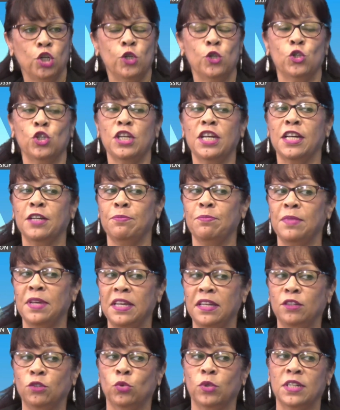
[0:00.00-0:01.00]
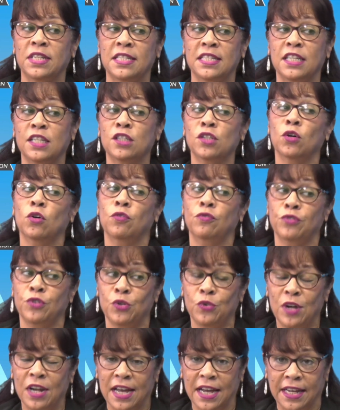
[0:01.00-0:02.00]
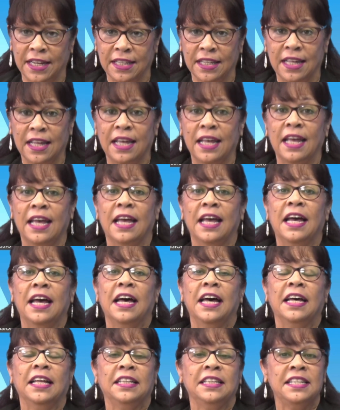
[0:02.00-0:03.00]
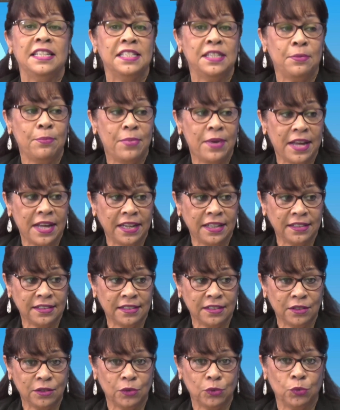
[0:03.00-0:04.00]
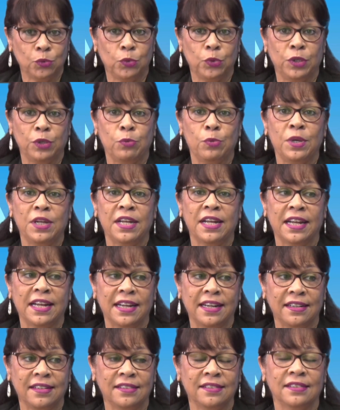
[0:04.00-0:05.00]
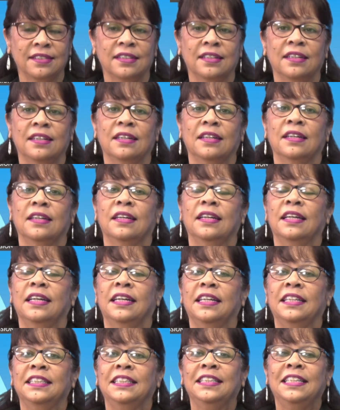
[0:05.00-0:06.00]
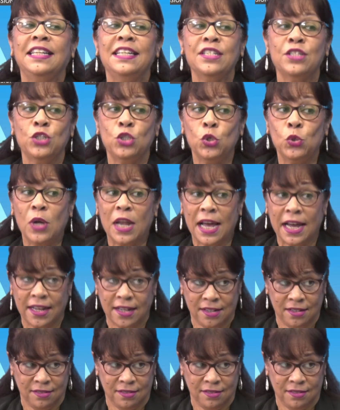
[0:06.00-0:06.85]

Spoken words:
You see, I mean 26th of July. And this event will be held this July,